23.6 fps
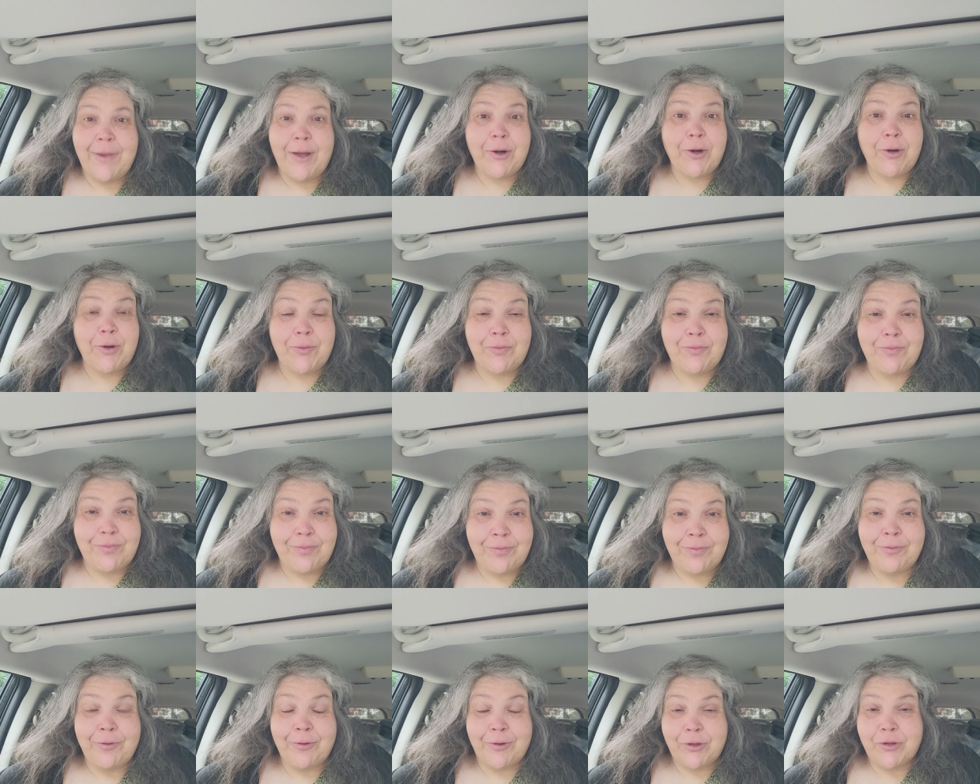men are
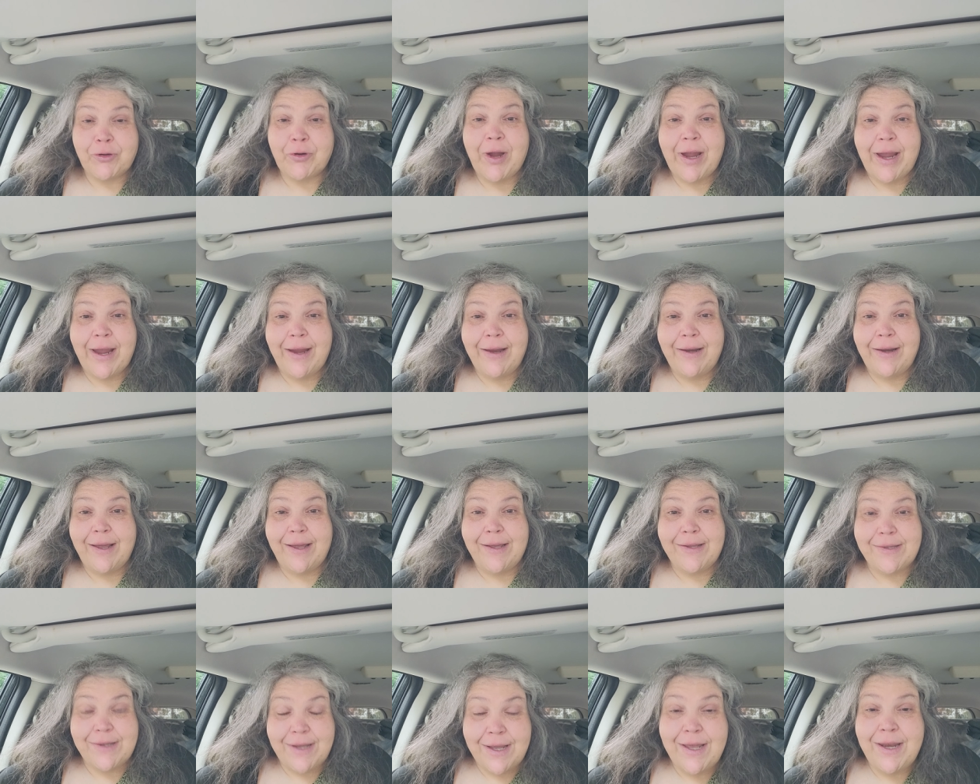portrayed
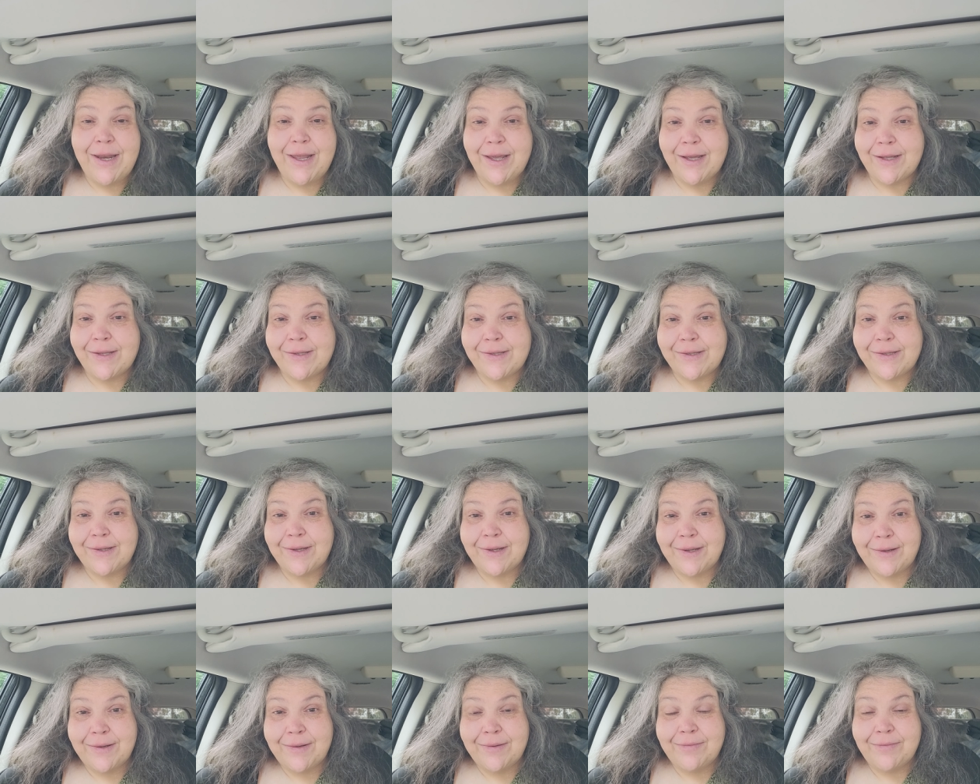as idiots
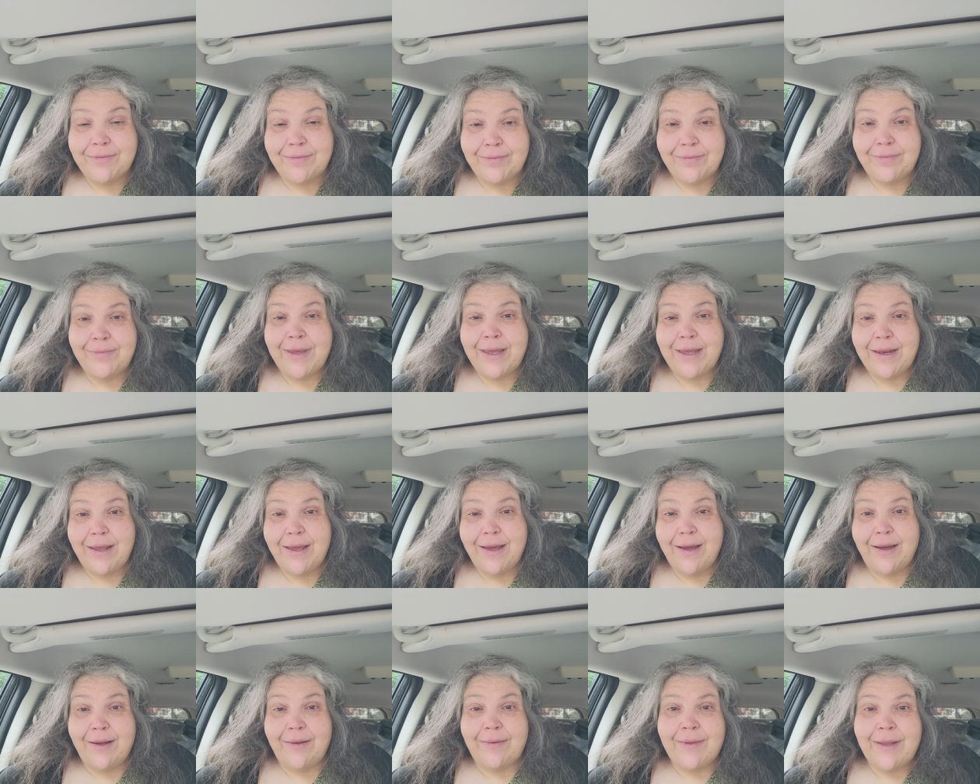in
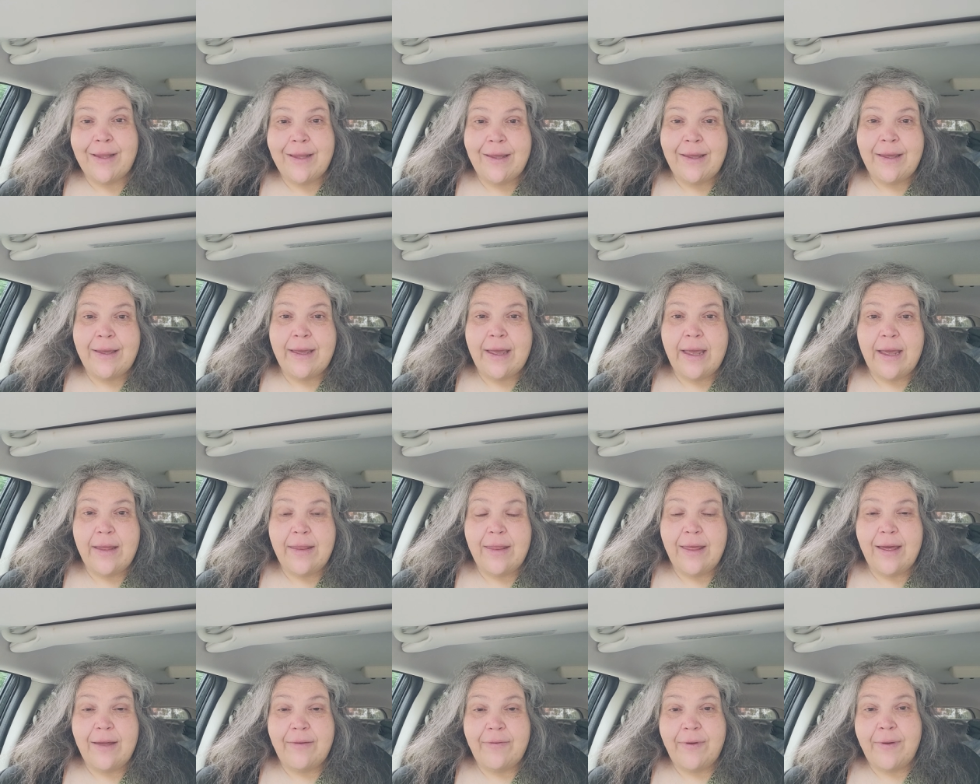media and
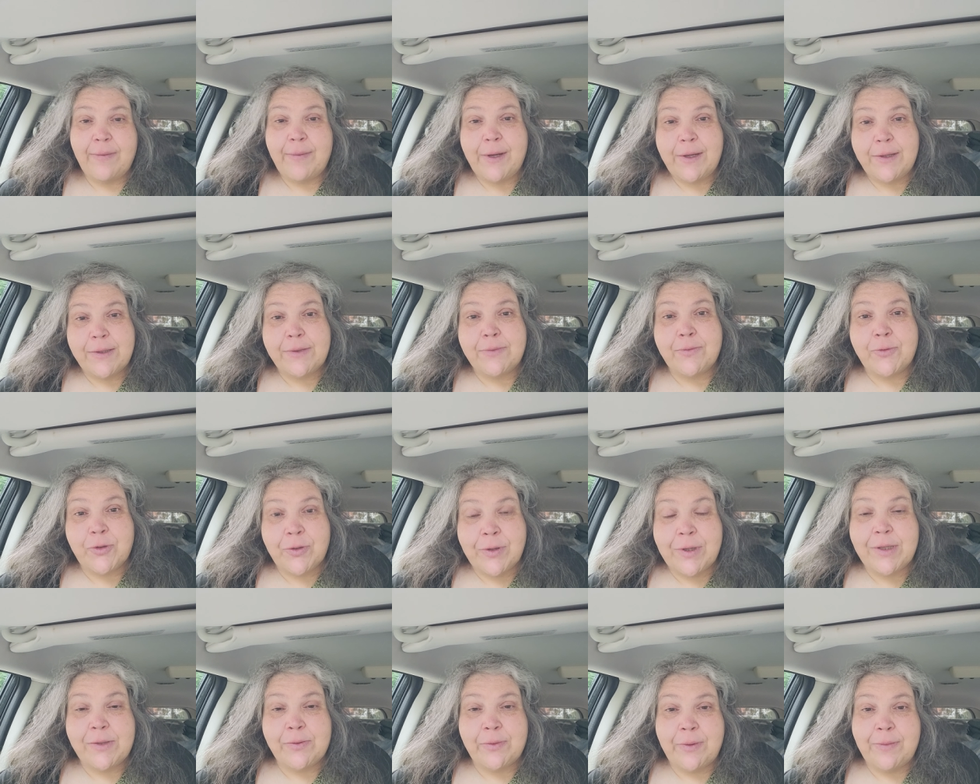that feminism
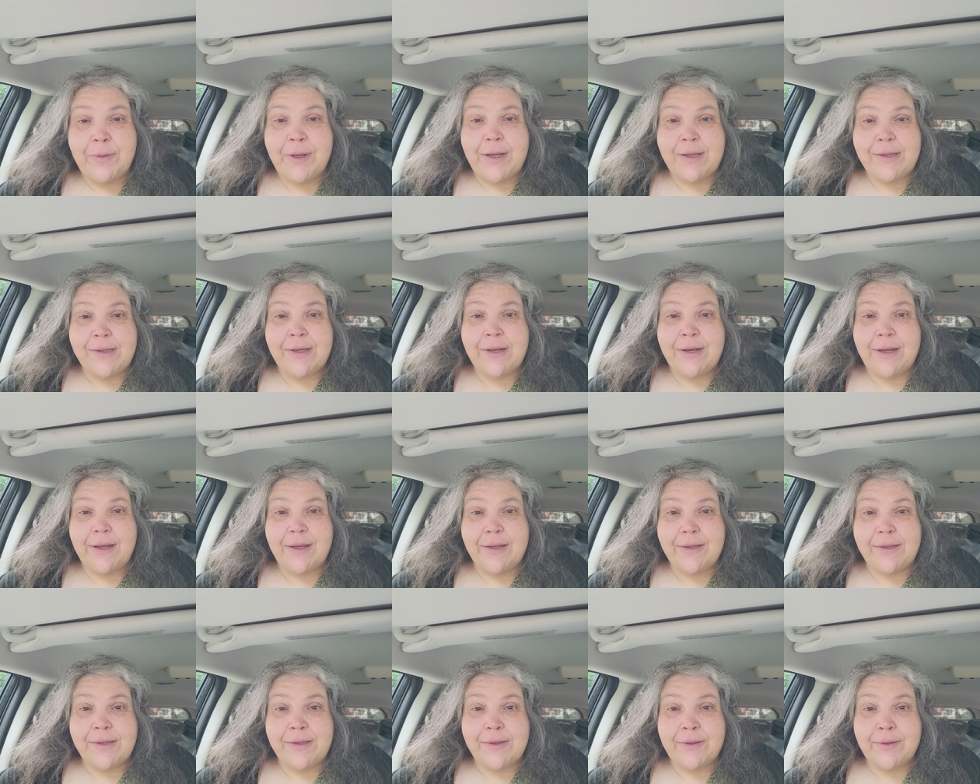treats women as
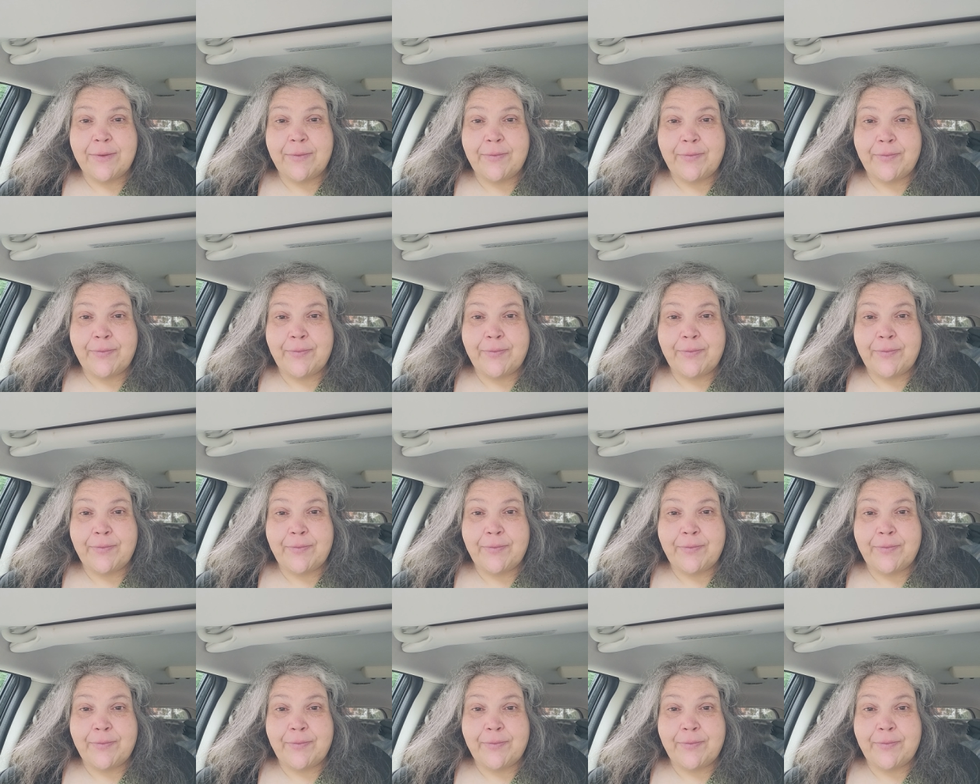idiots.